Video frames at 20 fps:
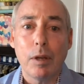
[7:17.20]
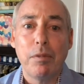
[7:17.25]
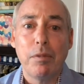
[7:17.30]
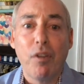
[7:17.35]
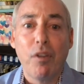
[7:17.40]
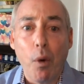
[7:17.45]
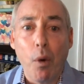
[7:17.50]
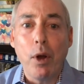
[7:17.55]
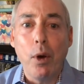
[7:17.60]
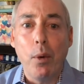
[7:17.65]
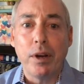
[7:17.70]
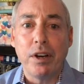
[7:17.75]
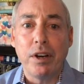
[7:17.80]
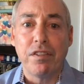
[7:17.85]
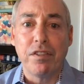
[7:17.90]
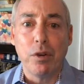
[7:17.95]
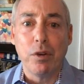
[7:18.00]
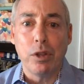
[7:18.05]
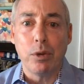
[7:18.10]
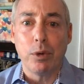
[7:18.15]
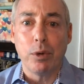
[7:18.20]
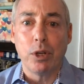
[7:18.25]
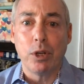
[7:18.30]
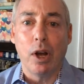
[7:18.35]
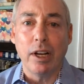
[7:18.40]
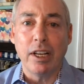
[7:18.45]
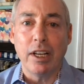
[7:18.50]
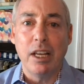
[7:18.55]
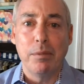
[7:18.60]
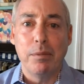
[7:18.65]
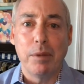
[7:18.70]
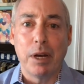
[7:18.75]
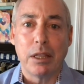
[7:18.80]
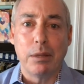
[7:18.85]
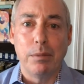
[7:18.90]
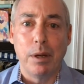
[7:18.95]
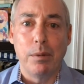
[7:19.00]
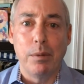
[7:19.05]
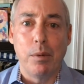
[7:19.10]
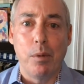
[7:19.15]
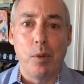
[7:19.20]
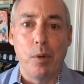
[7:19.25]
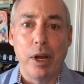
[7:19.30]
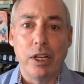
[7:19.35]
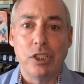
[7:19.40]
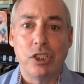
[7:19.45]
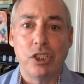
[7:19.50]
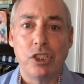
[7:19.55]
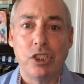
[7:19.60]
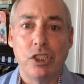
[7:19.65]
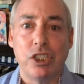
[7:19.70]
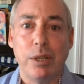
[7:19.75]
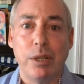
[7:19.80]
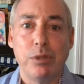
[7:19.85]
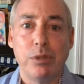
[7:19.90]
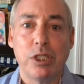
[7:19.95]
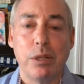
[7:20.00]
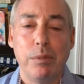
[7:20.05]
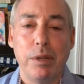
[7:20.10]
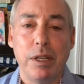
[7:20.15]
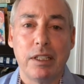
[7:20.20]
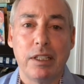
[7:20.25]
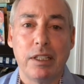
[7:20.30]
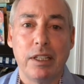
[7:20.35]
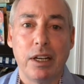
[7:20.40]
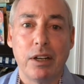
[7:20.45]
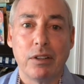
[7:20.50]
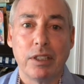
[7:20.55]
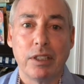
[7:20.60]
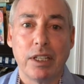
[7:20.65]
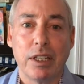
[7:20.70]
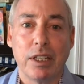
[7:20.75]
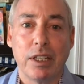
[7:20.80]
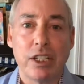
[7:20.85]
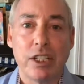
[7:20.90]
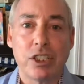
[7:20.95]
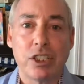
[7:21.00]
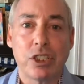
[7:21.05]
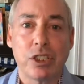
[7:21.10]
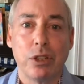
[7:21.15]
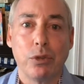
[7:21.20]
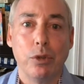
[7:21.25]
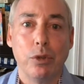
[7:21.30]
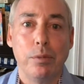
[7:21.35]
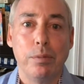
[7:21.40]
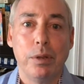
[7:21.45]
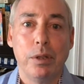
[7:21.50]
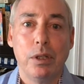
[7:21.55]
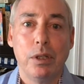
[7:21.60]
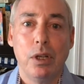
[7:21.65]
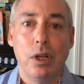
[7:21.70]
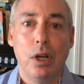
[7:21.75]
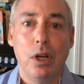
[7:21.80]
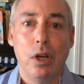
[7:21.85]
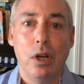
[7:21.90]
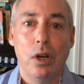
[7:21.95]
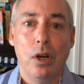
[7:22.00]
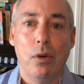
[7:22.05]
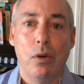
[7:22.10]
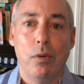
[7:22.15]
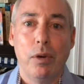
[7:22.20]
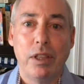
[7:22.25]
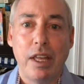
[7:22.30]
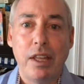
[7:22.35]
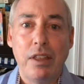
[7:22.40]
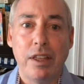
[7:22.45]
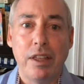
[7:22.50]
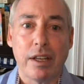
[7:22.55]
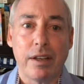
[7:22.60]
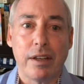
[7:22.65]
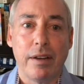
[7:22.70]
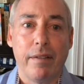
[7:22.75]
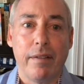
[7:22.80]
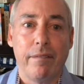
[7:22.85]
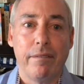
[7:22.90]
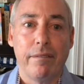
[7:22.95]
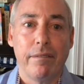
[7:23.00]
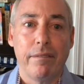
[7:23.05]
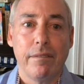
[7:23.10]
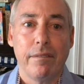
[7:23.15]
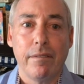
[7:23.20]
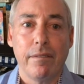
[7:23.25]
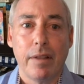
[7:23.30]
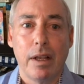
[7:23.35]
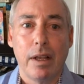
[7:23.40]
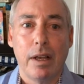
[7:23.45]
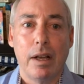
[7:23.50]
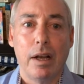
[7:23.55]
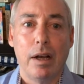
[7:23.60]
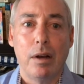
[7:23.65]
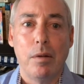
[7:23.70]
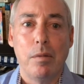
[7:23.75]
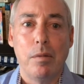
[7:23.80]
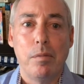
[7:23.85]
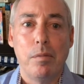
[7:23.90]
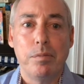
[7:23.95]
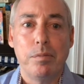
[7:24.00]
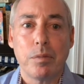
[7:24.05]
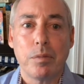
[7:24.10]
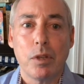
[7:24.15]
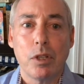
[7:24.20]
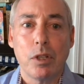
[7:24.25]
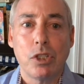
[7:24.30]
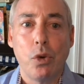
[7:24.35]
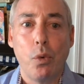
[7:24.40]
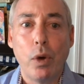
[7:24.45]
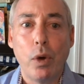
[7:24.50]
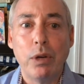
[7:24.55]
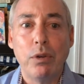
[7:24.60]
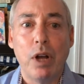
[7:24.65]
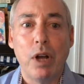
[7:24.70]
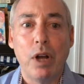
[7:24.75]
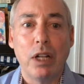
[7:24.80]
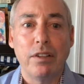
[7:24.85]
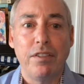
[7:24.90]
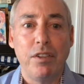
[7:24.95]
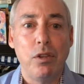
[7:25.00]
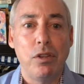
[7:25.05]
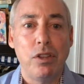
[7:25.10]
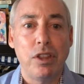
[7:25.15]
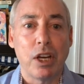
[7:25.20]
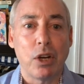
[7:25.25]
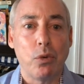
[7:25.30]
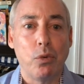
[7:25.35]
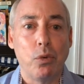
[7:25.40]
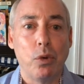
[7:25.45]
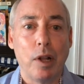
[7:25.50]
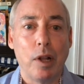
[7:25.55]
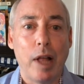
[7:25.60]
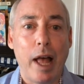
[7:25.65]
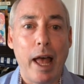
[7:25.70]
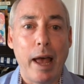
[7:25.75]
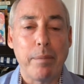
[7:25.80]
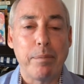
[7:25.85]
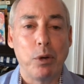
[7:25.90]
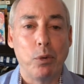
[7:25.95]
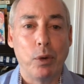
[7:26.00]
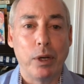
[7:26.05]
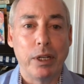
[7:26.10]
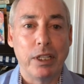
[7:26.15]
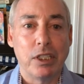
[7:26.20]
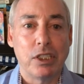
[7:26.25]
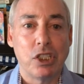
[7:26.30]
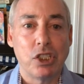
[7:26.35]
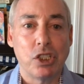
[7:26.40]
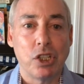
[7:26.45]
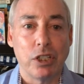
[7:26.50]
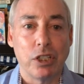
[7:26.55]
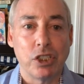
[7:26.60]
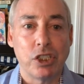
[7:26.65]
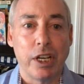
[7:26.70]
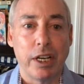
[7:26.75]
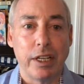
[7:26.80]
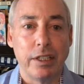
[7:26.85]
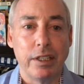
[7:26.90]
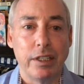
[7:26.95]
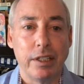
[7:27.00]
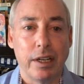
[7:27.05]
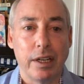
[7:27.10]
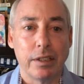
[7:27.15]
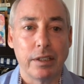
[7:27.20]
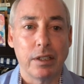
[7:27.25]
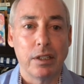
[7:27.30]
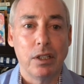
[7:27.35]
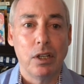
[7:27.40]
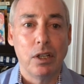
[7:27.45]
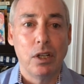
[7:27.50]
Before we go any further in talking about the minimum wage, it seems to me, Claire, let's ask the group what they think. So what do all of you think will happen when this is all said and done?